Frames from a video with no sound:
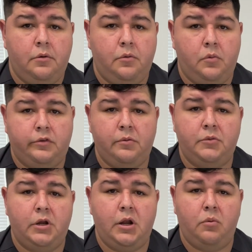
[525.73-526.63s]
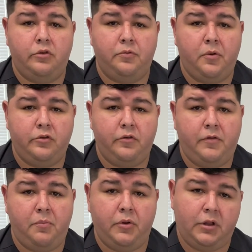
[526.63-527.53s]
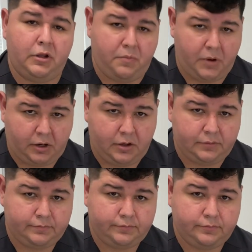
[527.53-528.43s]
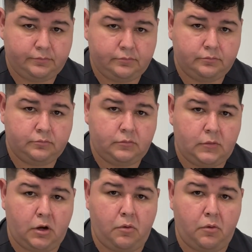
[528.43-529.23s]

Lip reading: Once I'm done, I will dispose of it and put the lid back on. And I'll